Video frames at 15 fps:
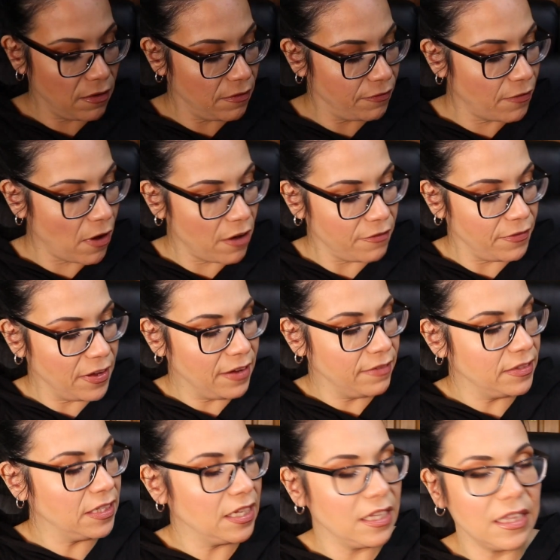Fall
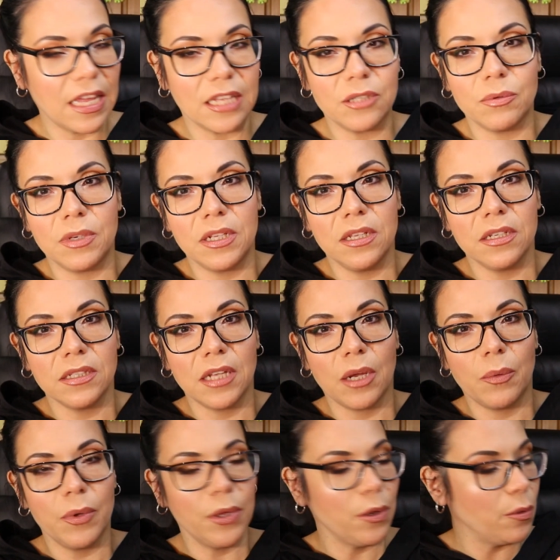faves. That's what it looks
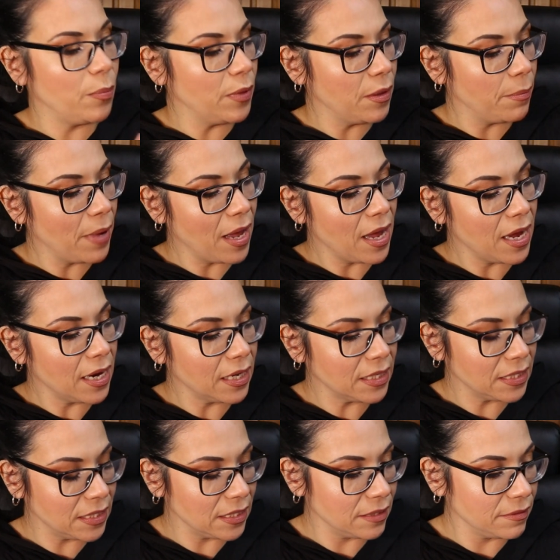like when you open the box.